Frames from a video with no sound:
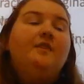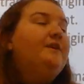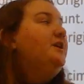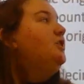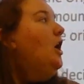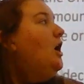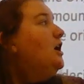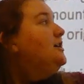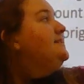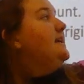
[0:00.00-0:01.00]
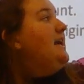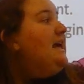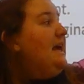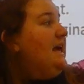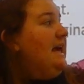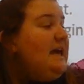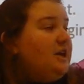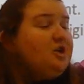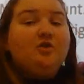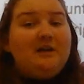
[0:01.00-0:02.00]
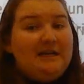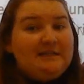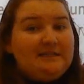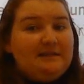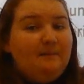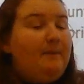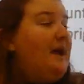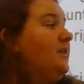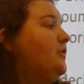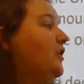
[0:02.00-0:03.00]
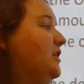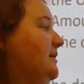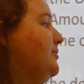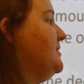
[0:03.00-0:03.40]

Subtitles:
The yards increased by 30%.